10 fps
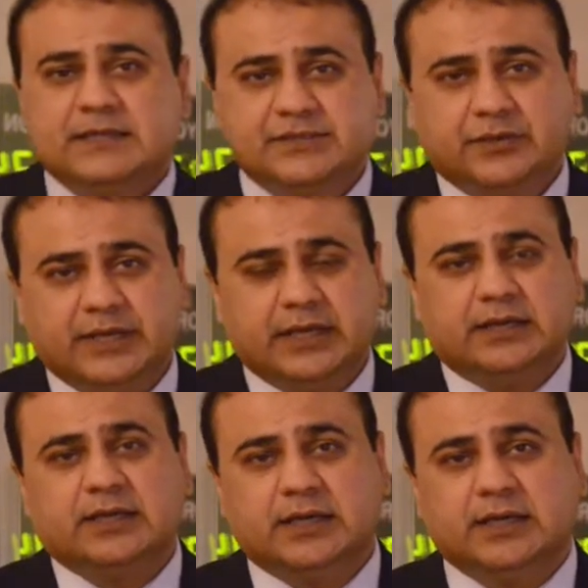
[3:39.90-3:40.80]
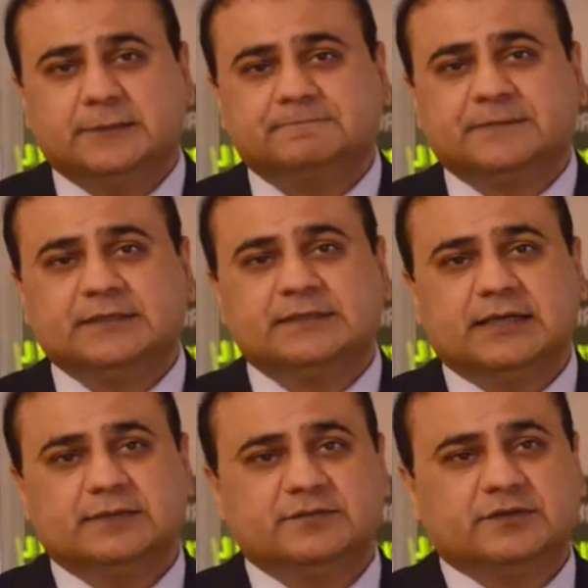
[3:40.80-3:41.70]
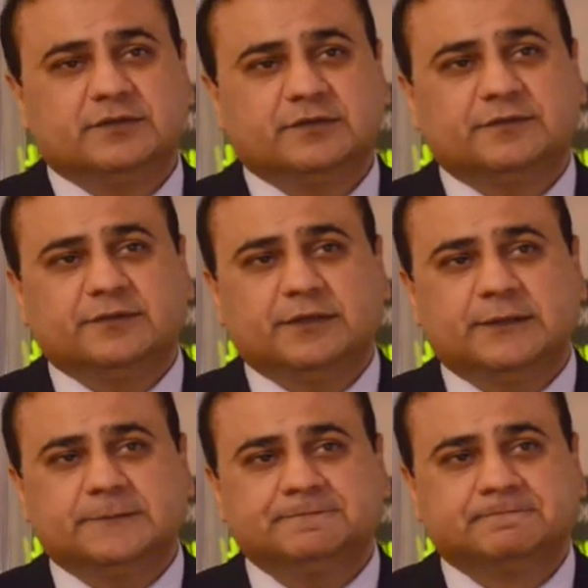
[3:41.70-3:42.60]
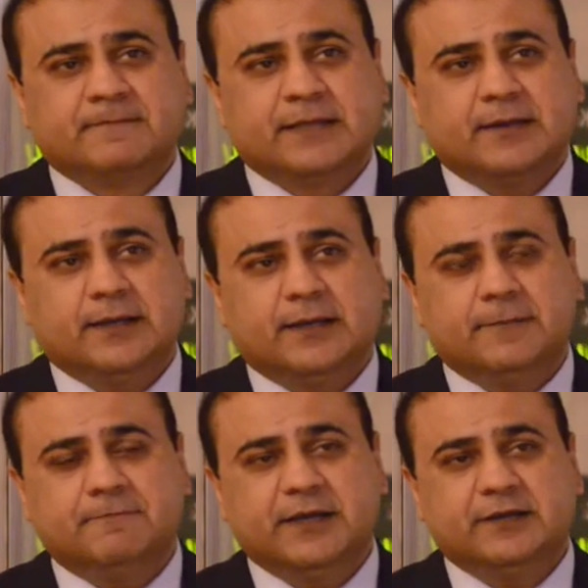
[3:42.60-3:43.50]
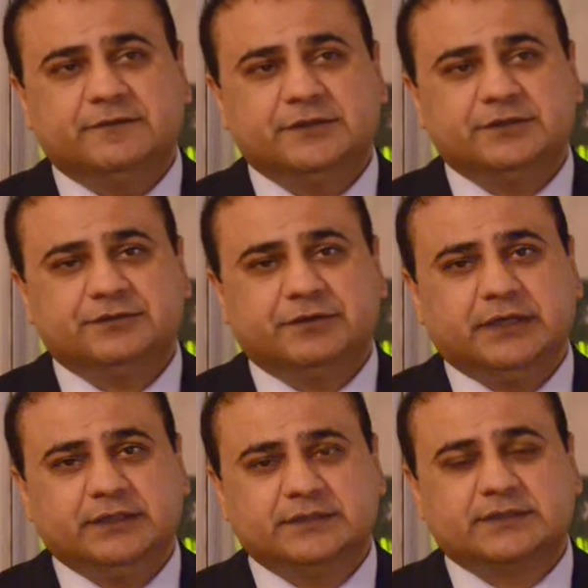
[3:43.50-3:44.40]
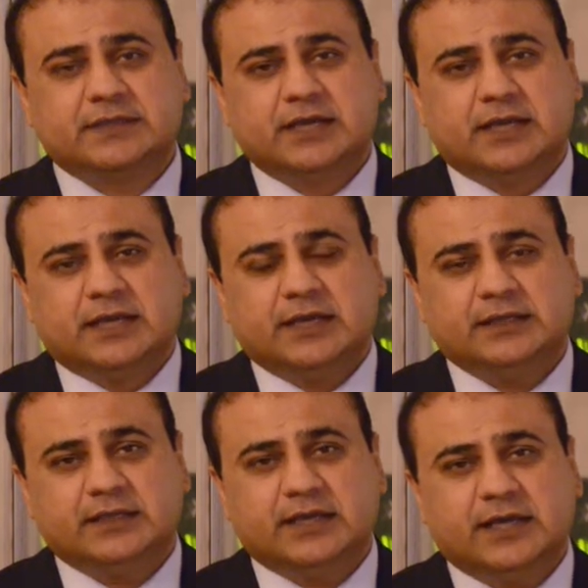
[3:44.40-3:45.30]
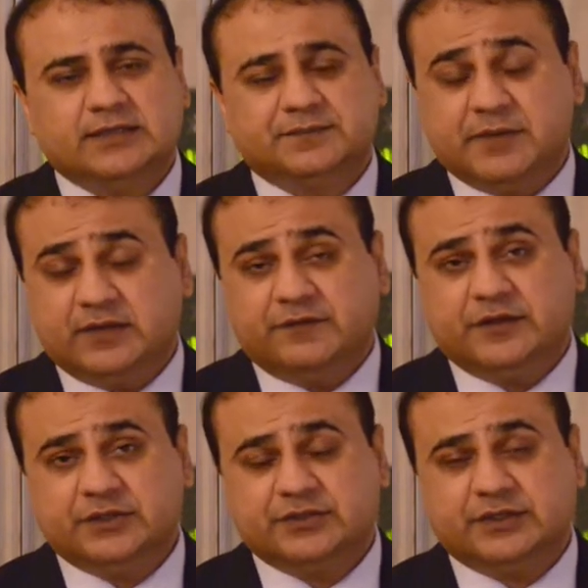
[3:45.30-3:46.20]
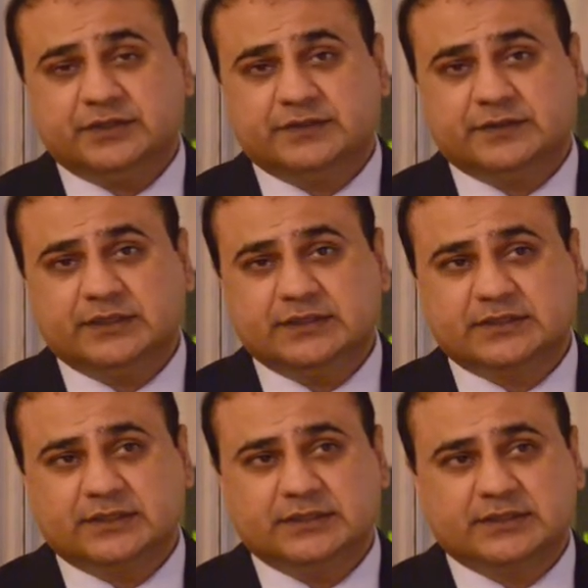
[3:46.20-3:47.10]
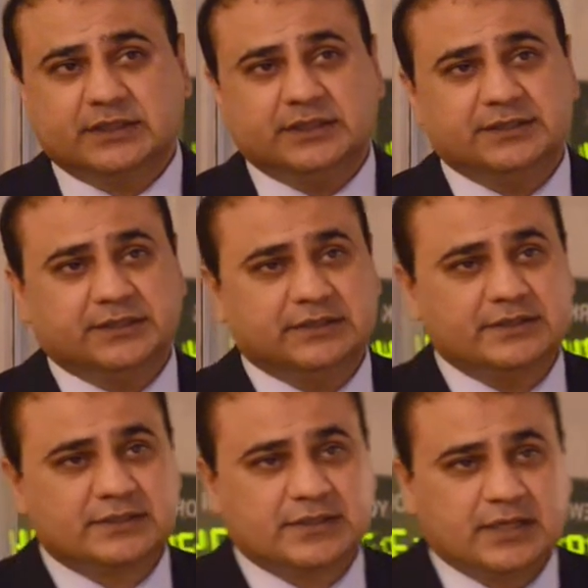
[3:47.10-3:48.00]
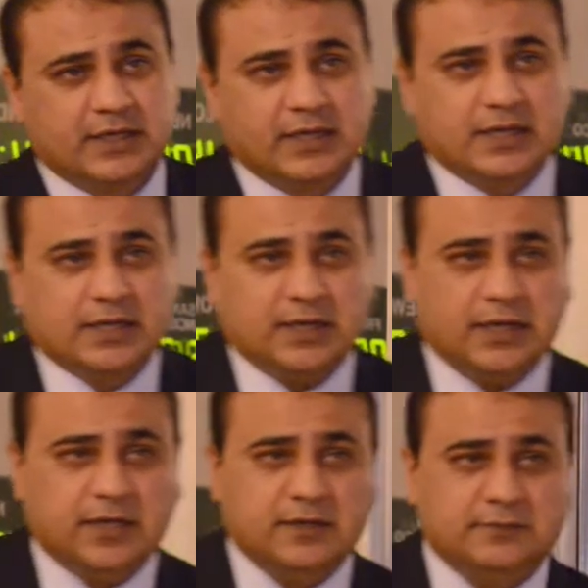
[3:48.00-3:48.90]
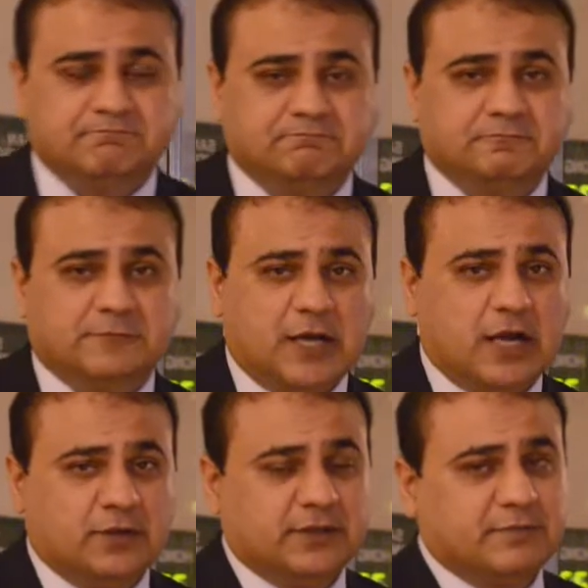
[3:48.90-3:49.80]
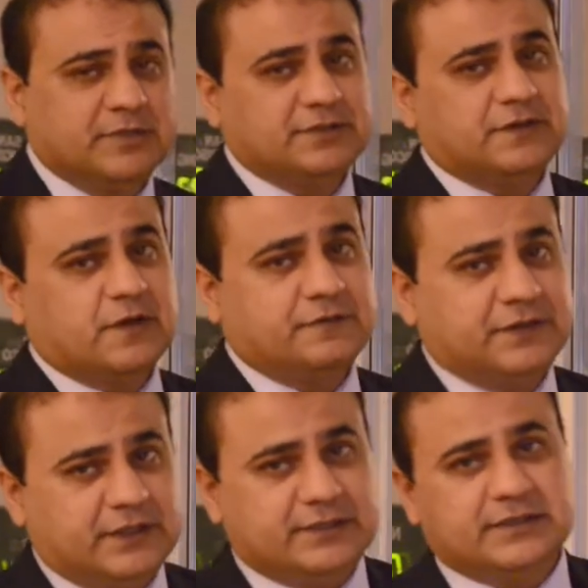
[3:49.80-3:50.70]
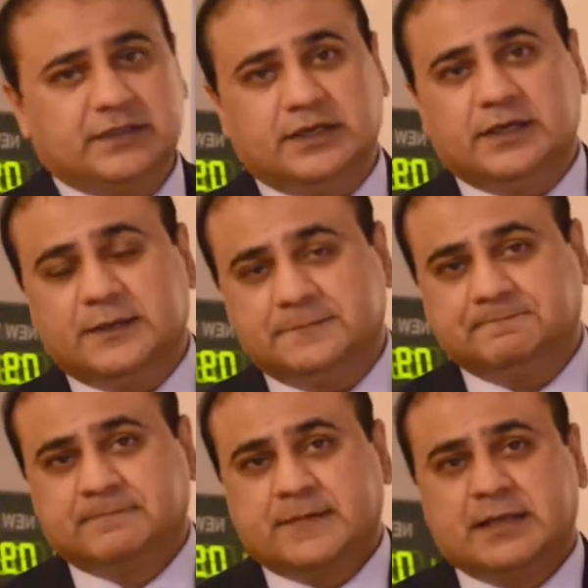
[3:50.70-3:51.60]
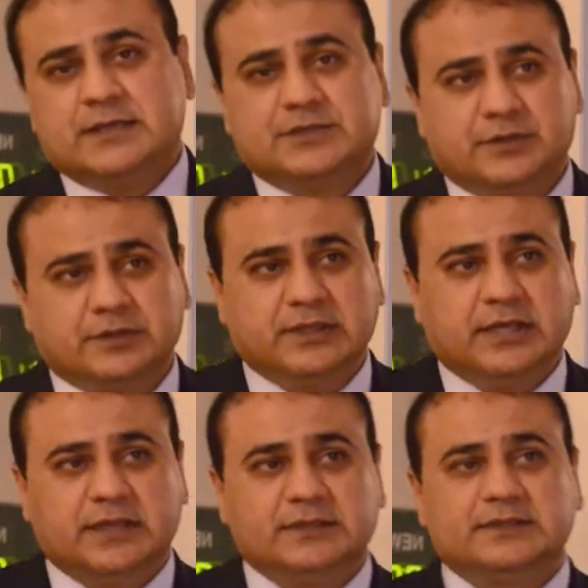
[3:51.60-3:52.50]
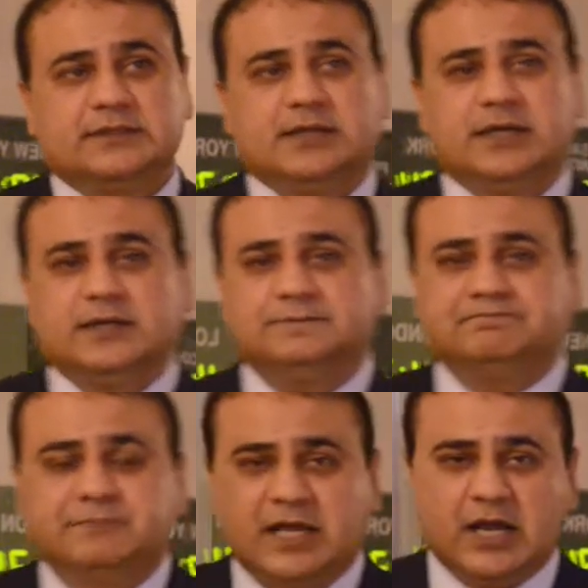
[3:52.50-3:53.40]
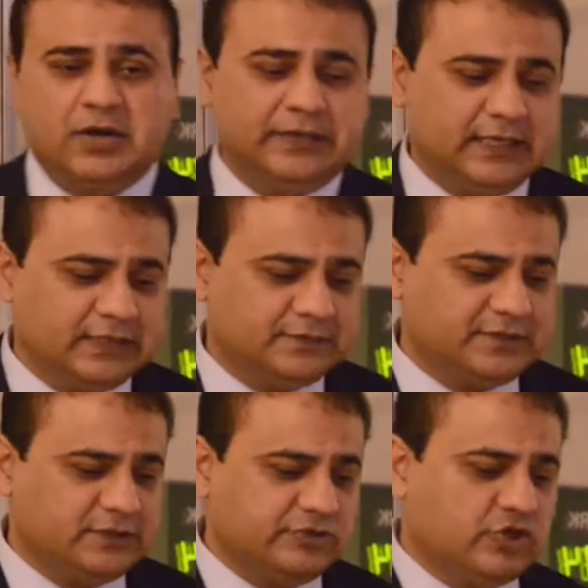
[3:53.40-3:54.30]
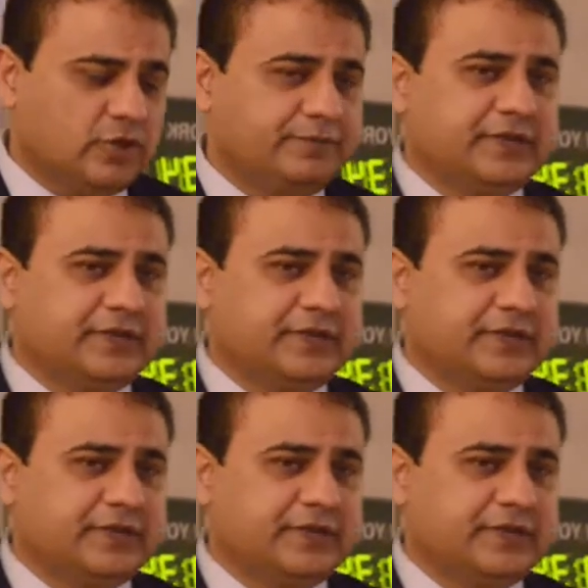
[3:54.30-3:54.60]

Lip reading: took it in terms of beneficiaries and as beneficiaries to this legislations, how the budget office took this, how it helps in job